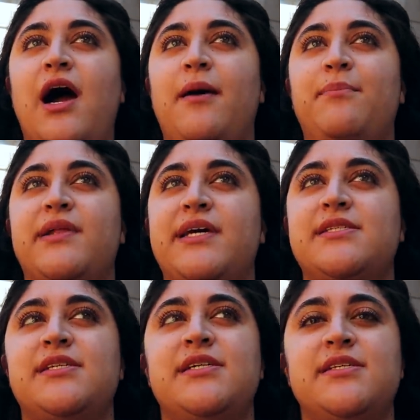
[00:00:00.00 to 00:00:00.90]
at
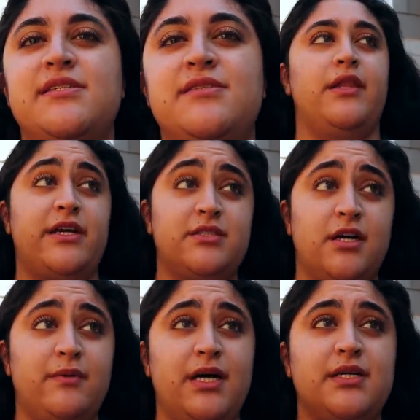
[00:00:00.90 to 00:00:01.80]
places like
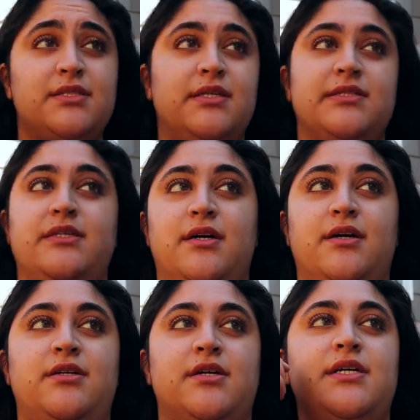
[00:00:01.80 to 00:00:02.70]
Starbucks and like
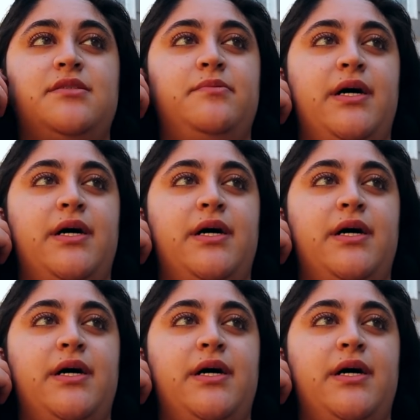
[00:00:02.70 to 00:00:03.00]
Dunkin' Donuts,